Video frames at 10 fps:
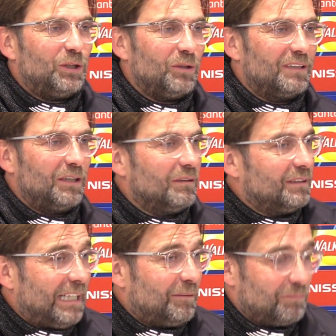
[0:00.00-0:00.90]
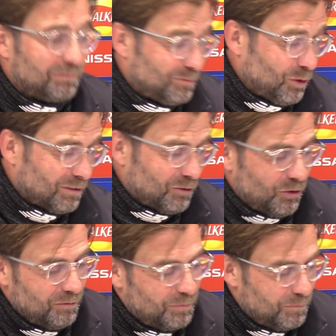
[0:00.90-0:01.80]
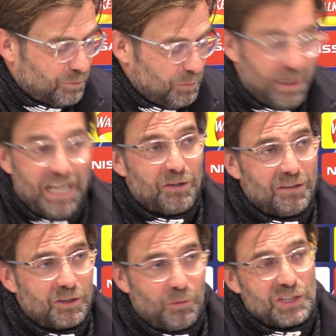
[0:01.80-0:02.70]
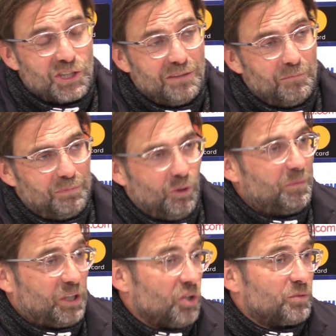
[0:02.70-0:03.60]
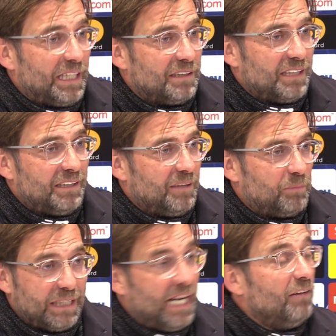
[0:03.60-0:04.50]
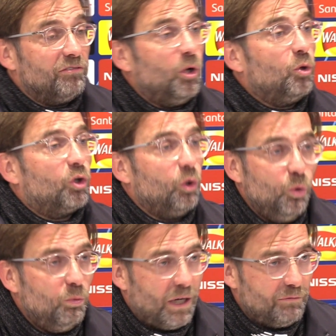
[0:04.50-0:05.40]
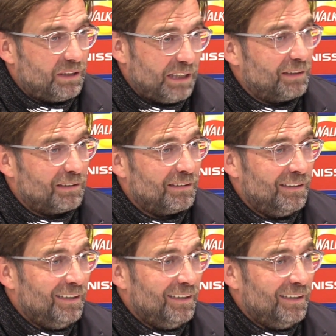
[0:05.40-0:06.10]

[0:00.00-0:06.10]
and don't then not prepare a question only because we had a 10-day break. I have no clue why we didn't